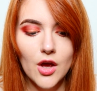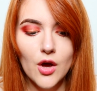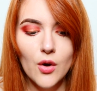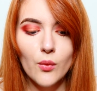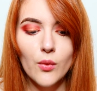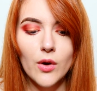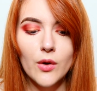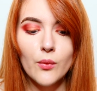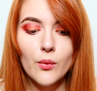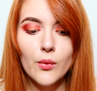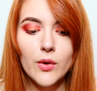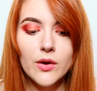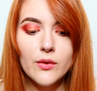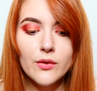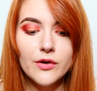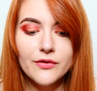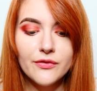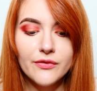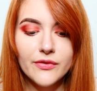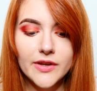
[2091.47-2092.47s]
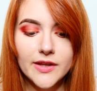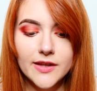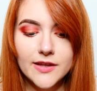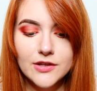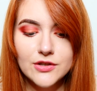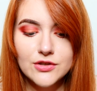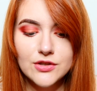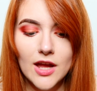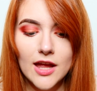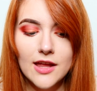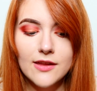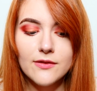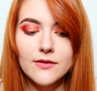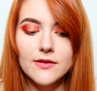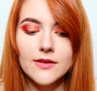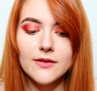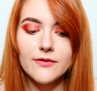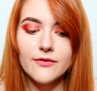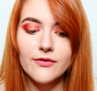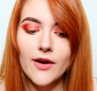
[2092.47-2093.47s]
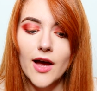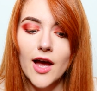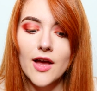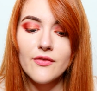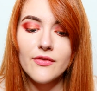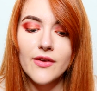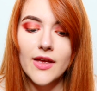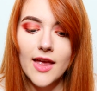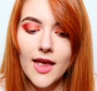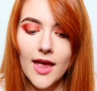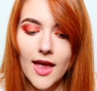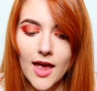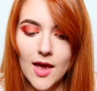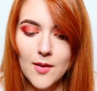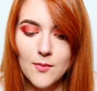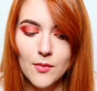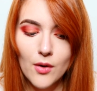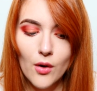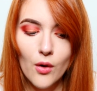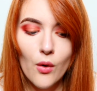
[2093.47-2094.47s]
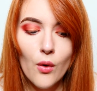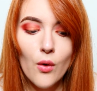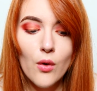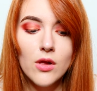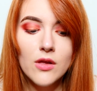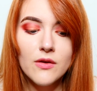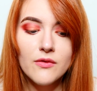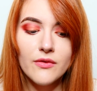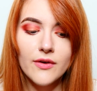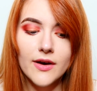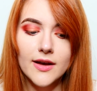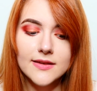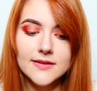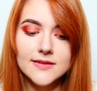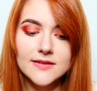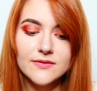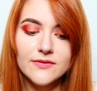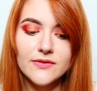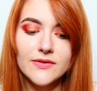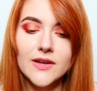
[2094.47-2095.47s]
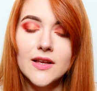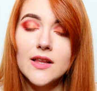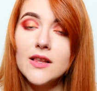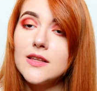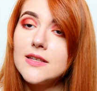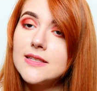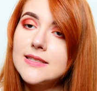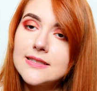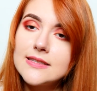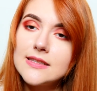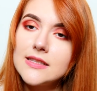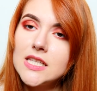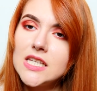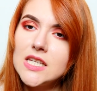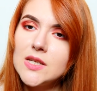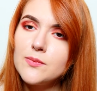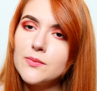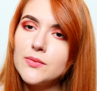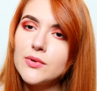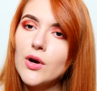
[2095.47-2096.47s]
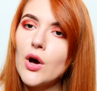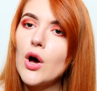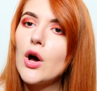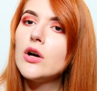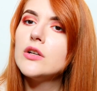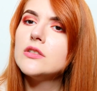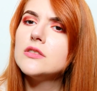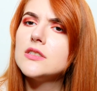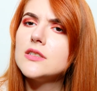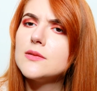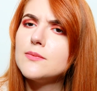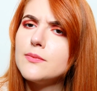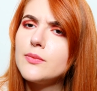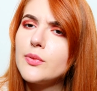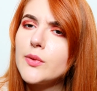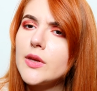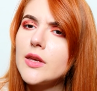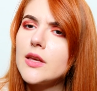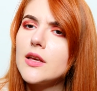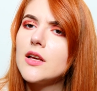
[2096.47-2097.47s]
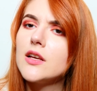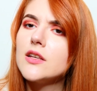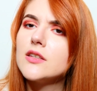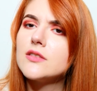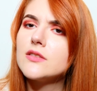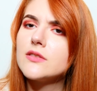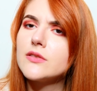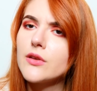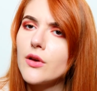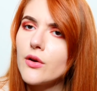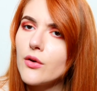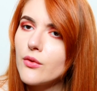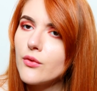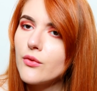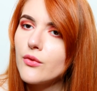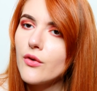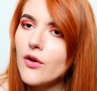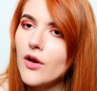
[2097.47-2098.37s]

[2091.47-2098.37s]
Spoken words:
When we were finished, I 5 a.m. all of us fell asleep on the big sofa.